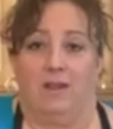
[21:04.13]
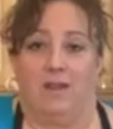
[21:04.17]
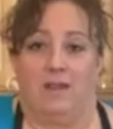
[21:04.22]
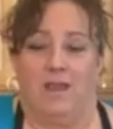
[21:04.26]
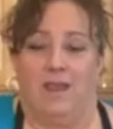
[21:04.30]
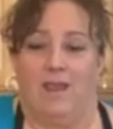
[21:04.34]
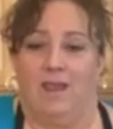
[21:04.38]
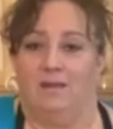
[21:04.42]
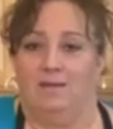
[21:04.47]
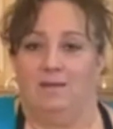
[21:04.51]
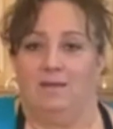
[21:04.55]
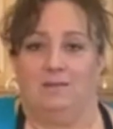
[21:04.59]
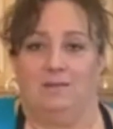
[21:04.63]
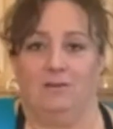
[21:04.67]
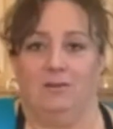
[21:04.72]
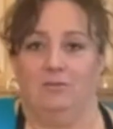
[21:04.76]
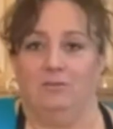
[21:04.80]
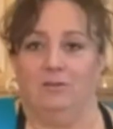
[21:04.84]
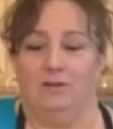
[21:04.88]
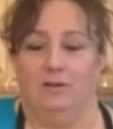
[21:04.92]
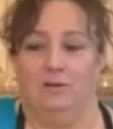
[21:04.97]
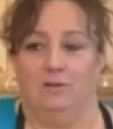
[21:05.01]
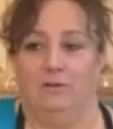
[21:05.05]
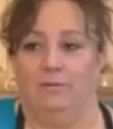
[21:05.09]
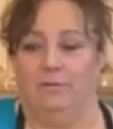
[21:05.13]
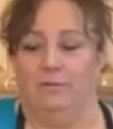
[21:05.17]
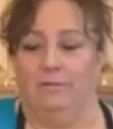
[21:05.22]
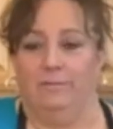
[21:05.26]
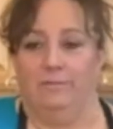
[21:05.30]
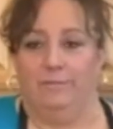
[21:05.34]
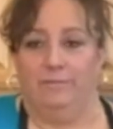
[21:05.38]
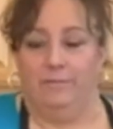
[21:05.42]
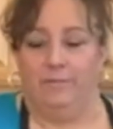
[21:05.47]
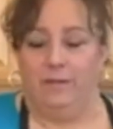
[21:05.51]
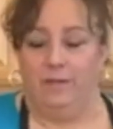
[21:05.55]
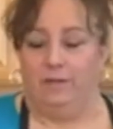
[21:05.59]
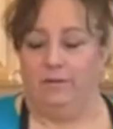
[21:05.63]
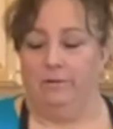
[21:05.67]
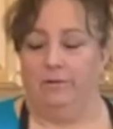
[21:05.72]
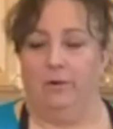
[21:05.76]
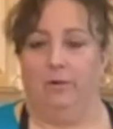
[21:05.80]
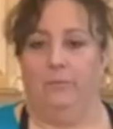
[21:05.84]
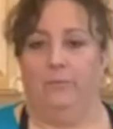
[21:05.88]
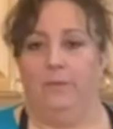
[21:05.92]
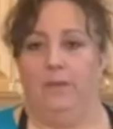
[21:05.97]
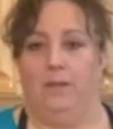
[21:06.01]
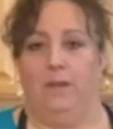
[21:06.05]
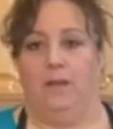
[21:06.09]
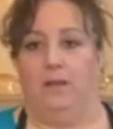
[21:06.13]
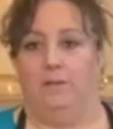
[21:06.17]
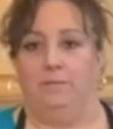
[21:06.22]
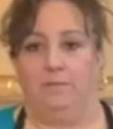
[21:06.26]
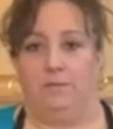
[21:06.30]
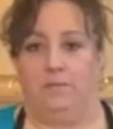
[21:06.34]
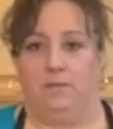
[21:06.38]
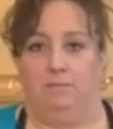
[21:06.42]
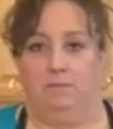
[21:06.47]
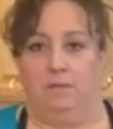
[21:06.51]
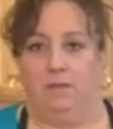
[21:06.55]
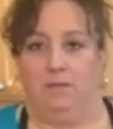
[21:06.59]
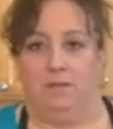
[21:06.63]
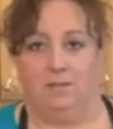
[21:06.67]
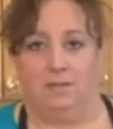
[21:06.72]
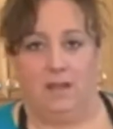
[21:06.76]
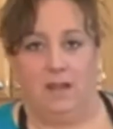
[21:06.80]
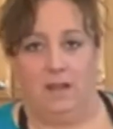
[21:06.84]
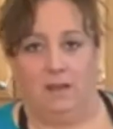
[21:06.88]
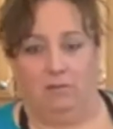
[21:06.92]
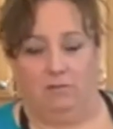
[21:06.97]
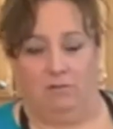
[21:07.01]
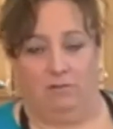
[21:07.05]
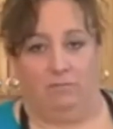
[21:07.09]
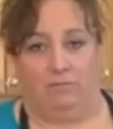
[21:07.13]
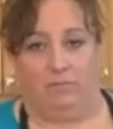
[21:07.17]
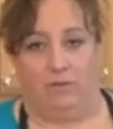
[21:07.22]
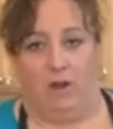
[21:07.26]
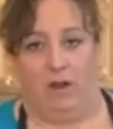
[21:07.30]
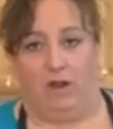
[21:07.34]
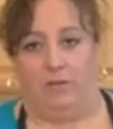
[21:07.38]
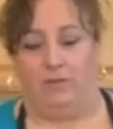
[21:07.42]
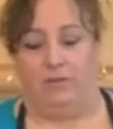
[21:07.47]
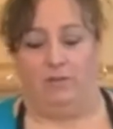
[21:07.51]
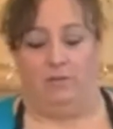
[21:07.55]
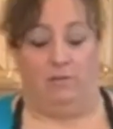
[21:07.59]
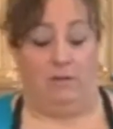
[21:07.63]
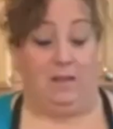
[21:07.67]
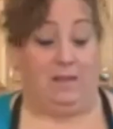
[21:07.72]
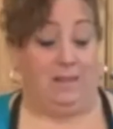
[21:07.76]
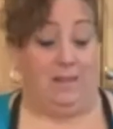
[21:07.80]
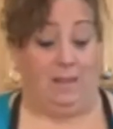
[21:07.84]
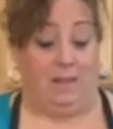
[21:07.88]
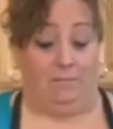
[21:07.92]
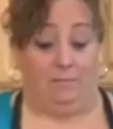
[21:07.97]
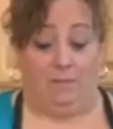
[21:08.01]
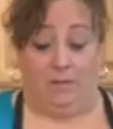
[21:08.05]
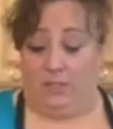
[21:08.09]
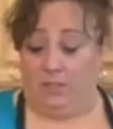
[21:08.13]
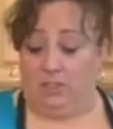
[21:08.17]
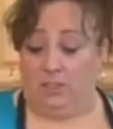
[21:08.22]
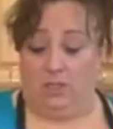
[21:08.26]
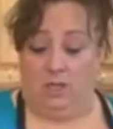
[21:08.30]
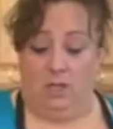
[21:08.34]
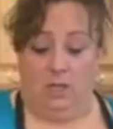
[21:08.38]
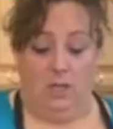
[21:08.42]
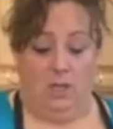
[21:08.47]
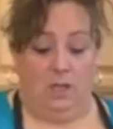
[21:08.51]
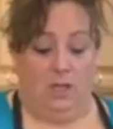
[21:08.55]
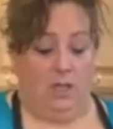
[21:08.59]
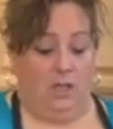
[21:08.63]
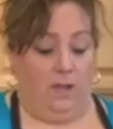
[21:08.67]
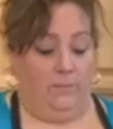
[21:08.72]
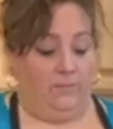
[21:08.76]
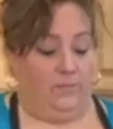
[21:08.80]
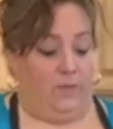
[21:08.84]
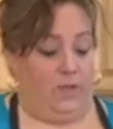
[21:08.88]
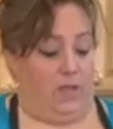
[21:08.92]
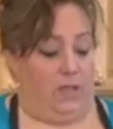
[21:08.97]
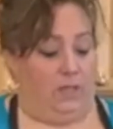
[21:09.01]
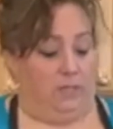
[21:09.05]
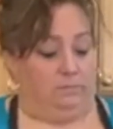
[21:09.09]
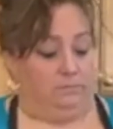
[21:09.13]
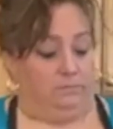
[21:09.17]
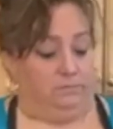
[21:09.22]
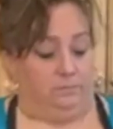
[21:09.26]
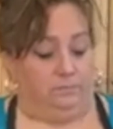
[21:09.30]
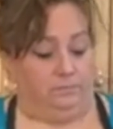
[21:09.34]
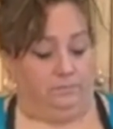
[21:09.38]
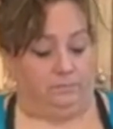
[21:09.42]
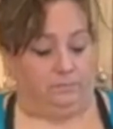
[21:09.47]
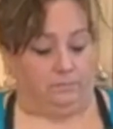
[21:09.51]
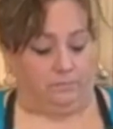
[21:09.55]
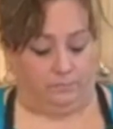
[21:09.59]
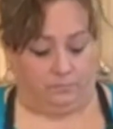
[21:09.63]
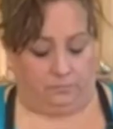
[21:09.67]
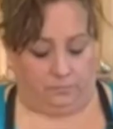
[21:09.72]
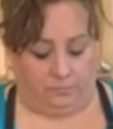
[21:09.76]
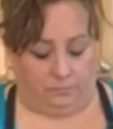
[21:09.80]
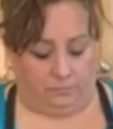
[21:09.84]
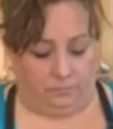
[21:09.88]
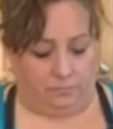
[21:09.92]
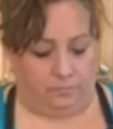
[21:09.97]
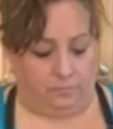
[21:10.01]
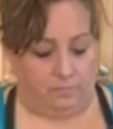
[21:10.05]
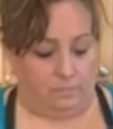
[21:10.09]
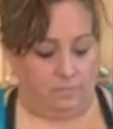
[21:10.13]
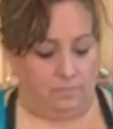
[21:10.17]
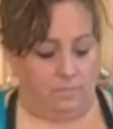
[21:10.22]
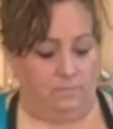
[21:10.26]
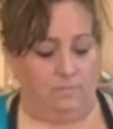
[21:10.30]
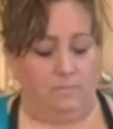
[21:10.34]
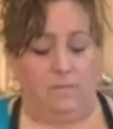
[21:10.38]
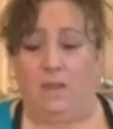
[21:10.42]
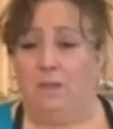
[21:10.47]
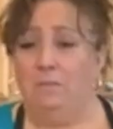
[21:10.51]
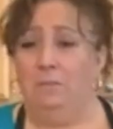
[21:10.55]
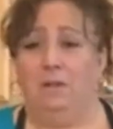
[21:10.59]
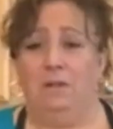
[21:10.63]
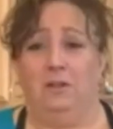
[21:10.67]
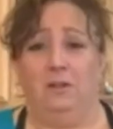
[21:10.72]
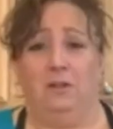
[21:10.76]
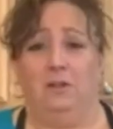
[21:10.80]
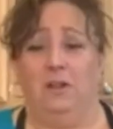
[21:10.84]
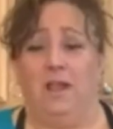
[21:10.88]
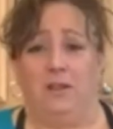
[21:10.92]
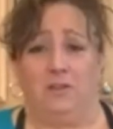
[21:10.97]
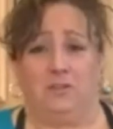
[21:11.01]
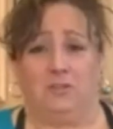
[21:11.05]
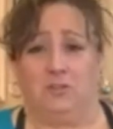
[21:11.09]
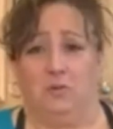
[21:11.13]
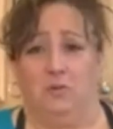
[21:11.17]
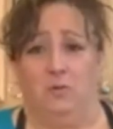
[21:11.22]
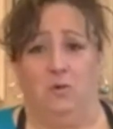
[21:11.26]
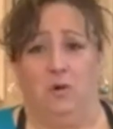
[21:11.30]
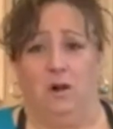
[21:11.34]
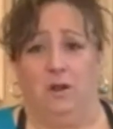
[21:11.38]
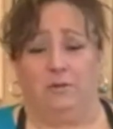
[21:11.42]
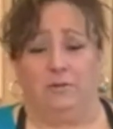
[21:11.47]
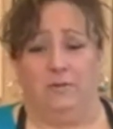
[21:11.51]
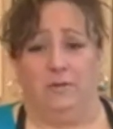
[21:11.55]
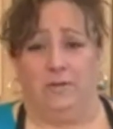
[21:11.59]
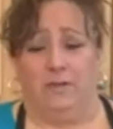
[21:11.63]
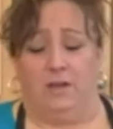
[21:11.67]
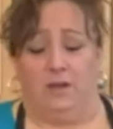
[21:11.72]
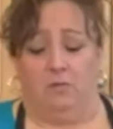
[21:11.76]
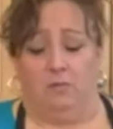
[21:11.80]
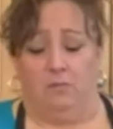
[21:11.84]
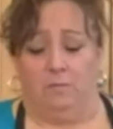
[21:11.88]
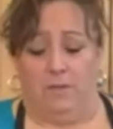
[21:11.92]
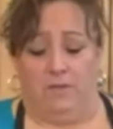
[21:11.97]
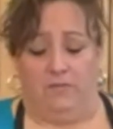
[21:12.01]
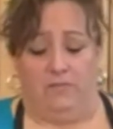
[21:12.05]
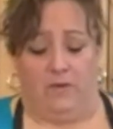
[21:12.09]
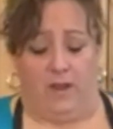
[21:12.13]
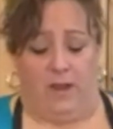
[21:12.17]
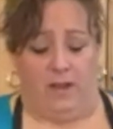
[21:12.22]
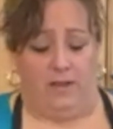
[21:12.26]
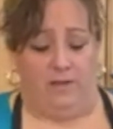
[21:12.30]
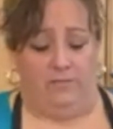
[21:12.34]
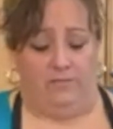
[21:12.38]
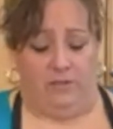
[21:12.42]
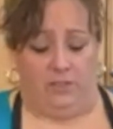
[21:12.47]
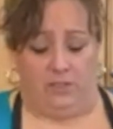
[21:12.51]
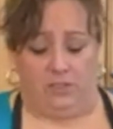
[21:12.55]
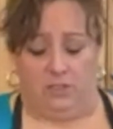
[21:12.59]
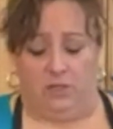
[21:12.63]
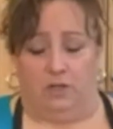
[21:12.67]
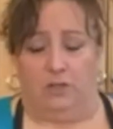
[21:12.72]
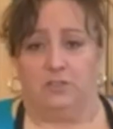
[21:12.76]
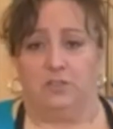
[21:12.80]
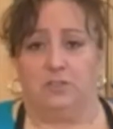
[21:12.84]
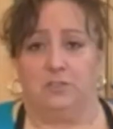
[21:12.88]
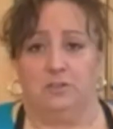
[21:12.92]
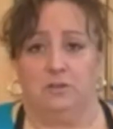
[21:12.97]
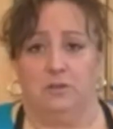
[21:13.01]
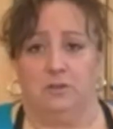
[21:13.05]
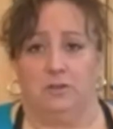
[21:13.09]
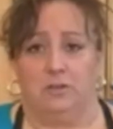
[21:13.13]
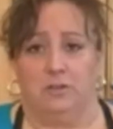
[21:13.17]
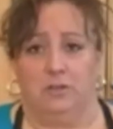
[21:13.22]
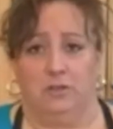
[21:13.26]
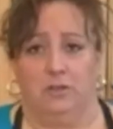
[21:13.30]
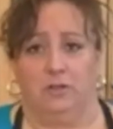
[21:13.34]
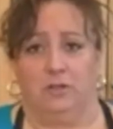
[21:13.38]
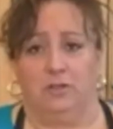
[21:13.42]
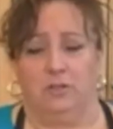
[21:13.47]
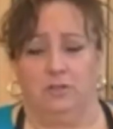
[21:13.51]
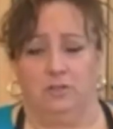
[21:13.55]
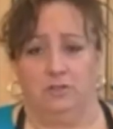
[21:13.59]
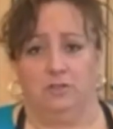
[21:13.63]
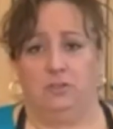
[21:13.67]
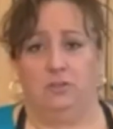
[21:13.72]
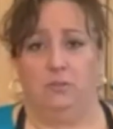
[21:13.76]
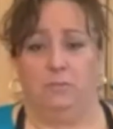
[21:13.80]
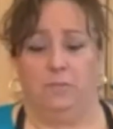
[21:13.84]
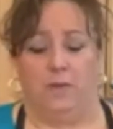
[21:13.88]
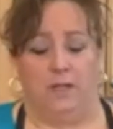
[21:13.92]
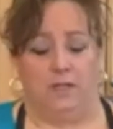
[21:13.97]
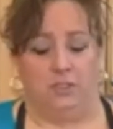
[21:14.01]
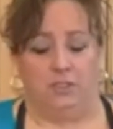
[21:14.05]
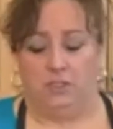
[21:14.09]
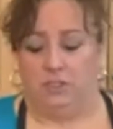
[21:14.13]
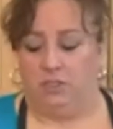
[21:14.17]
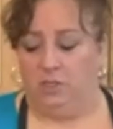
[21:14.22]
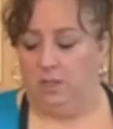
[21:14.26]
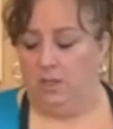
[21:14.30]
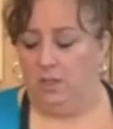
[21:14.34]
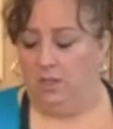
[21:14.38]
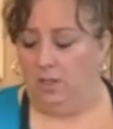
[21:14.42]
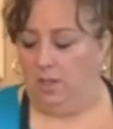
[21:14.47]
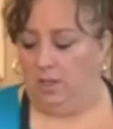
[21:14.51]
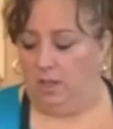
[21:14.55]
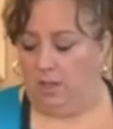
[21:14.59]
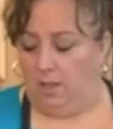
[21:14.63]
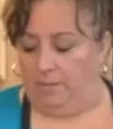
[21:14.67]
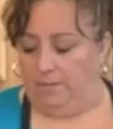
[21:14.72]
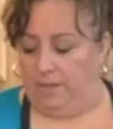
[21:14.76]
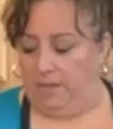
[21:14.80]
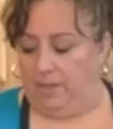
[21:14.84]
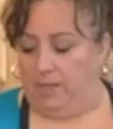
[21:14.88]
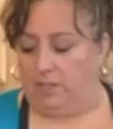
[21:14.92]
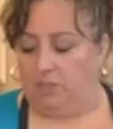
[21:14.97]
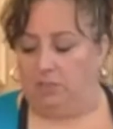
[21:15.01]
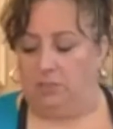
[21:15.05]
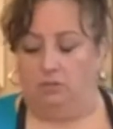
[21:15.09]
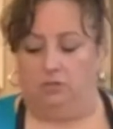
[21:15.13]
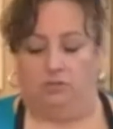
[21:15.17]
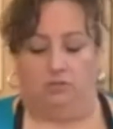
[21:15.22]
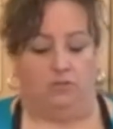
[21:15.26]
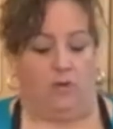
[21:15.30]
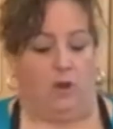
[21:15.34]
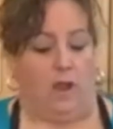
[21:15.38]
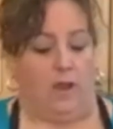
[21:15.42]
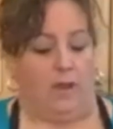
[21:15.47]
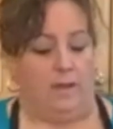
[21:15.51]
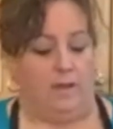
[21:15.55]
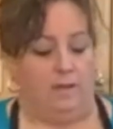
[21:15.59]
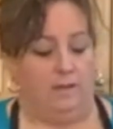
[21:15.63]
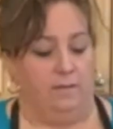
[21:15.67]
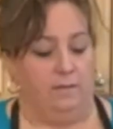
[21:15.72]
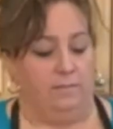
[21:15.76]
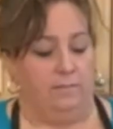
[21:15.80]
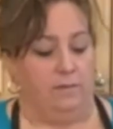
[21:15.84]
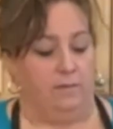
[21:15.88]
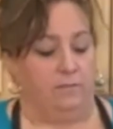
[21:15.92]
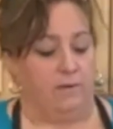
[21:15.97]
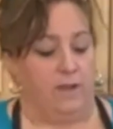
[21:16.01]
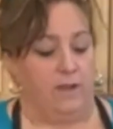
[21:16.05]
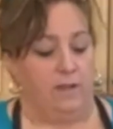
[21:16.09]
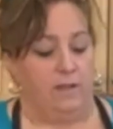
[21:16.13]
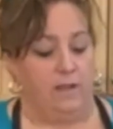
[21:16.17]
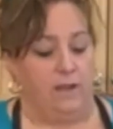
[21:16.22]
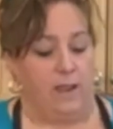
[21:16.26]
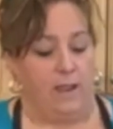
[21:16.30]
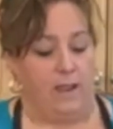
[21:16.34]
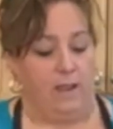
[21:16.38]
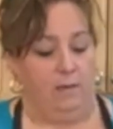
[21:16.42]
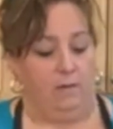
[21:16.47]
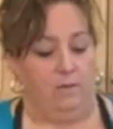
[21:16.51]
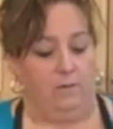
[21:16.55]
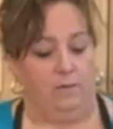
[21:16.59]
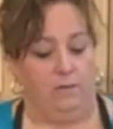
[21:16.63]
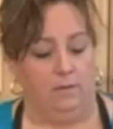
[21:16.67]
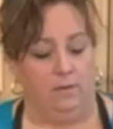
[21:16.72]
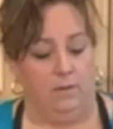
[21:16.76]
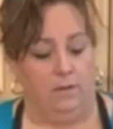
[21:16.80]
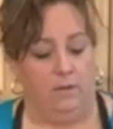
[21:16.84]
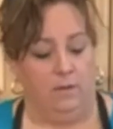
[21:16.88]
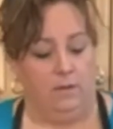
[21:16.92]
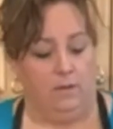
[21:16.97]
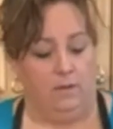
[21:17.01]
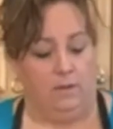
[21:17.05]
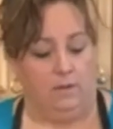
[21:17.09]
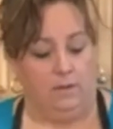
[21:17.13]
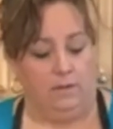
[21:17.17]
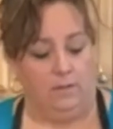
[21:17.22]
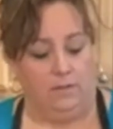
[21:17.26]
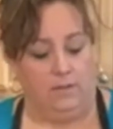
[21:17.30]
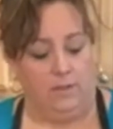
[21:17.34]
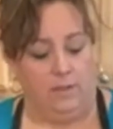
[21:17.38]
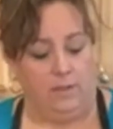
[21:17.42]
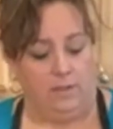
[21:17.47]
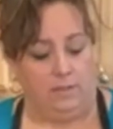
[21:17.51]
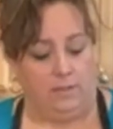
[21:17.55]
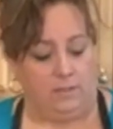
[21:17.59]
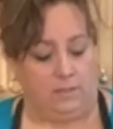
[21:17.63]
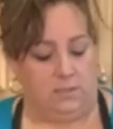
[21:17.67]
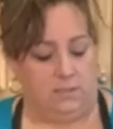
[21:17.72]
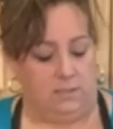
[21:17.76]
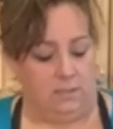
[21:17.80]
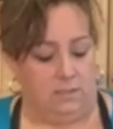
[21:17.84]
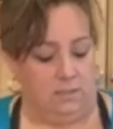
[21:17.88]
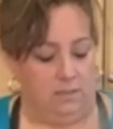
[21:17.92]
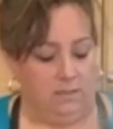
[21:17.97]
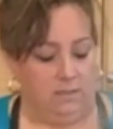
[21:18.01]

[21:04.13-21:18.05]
handy, don't go, opening up some container of broth. You don't need that much. But a little extra water in there would be fine if it starts to cook too much and get too dry. But right now, this